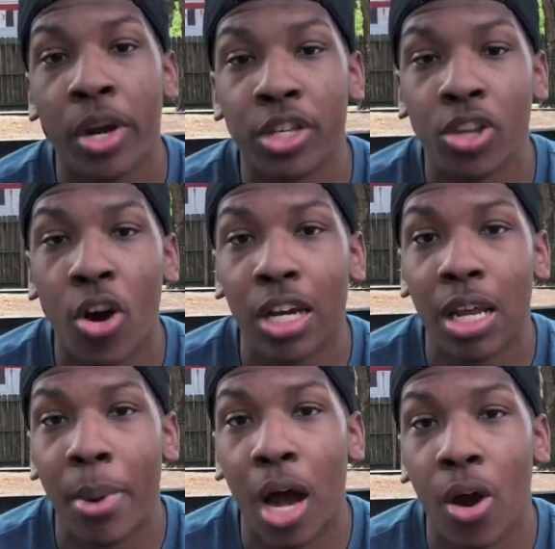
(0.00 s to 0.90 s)
We're
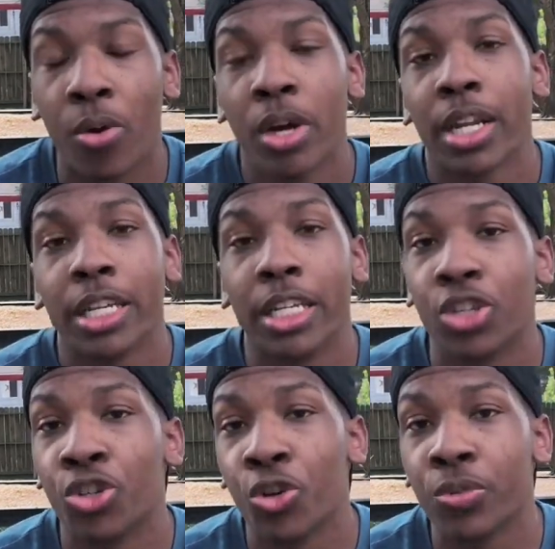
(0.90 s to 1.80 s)
talking about the
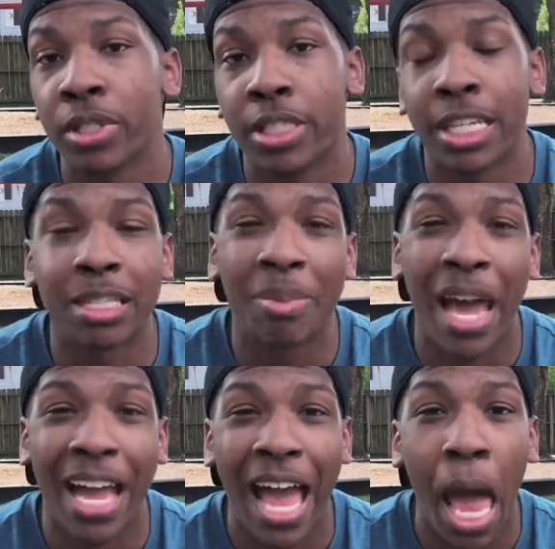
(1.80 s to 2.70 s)
truth to
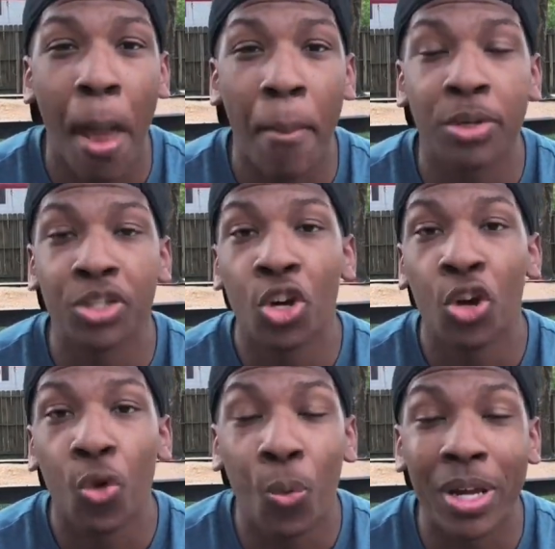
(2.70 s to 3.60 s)
six-pack abs,
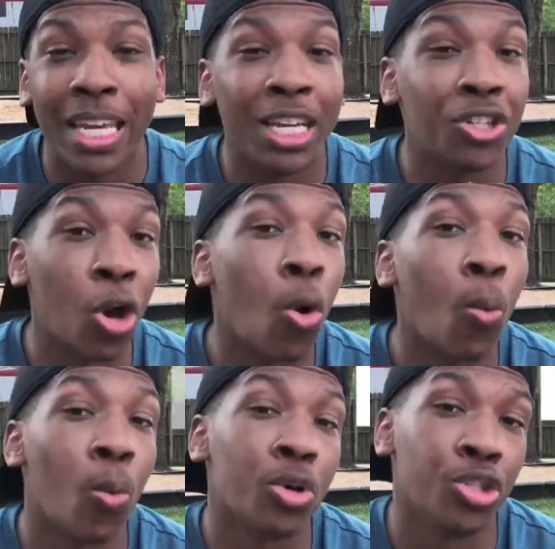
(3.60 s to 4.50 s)
what they
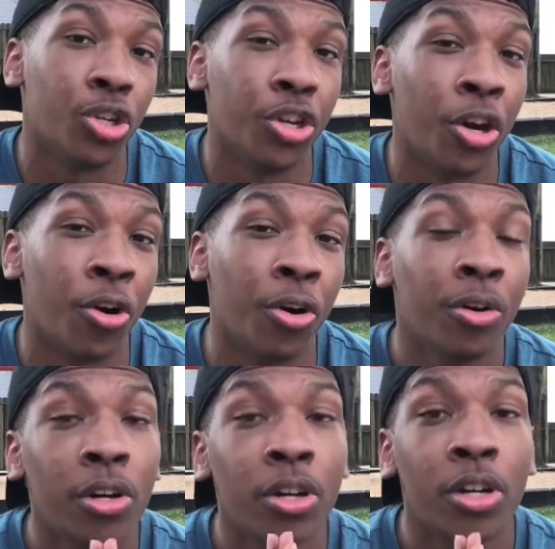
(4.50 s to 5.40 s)
don't want you to know.
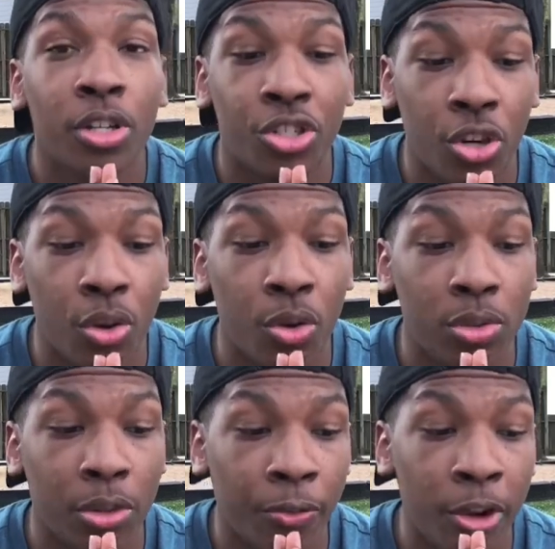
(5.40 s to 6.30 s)

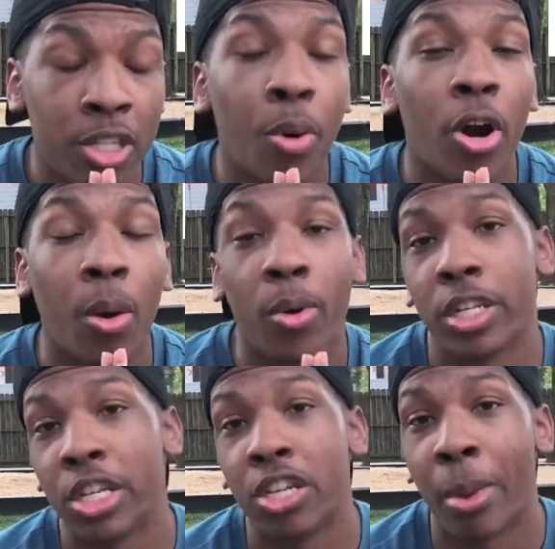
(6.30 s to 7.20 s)
So the first part I
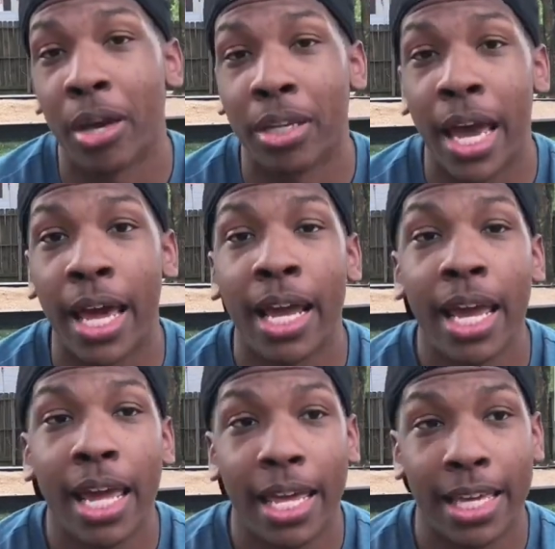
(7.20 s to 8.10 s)
want to tell you about that
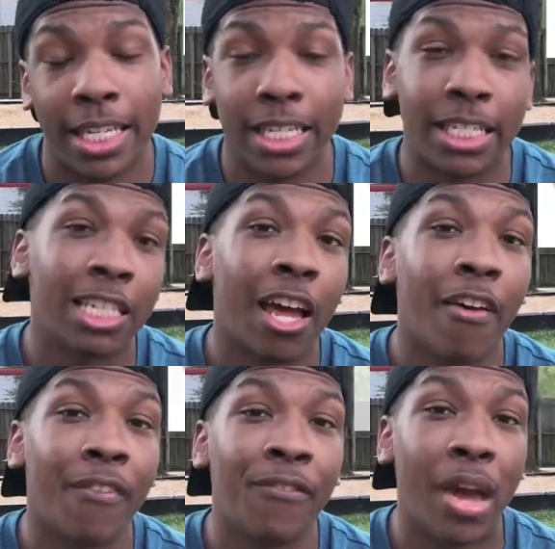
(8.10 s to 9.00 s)
is
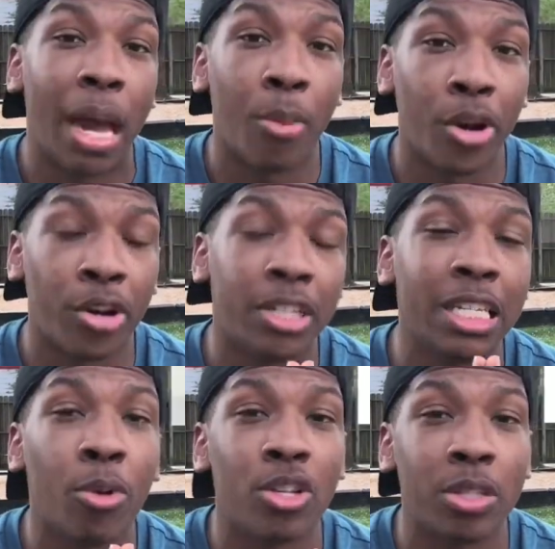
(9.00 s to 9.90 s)
fat burners,
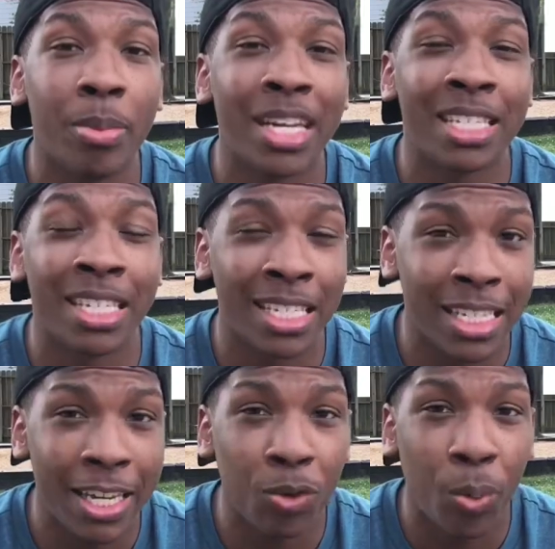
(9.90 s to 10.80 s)
the most
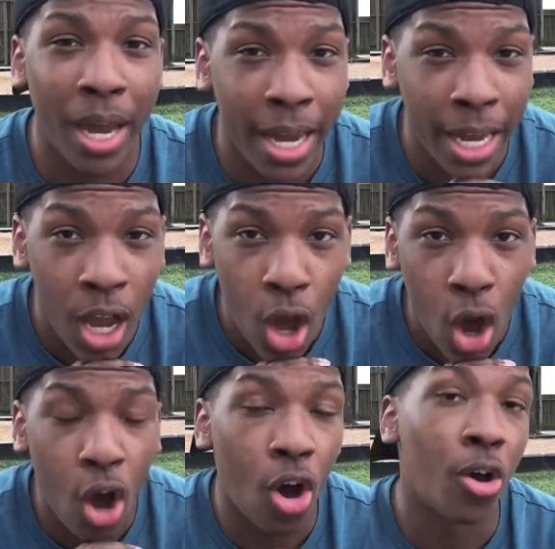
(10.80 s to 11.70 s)
misconceived way
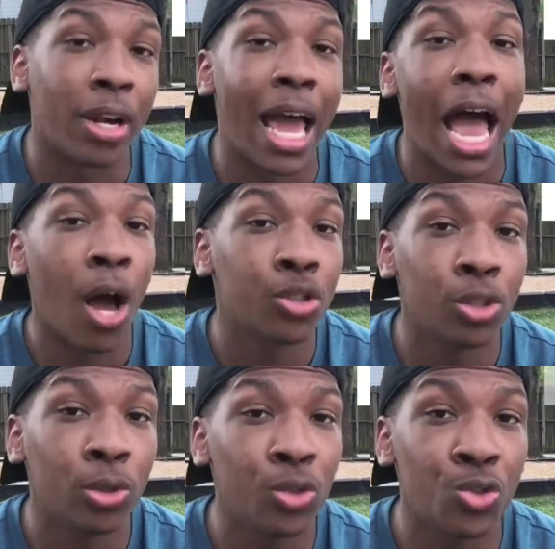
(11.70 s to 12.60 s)
on how
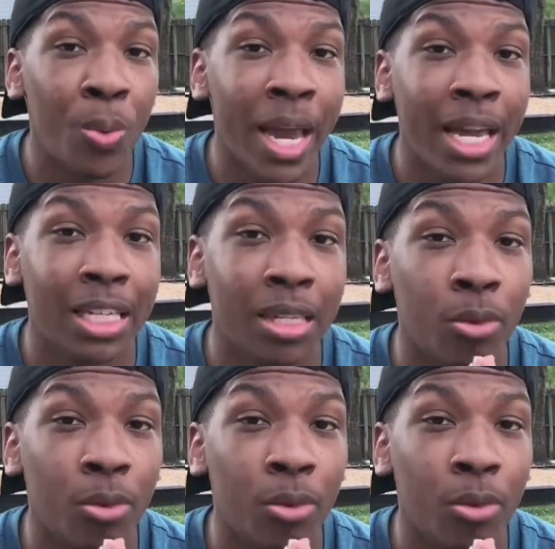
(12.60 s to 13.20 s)
to lose weight.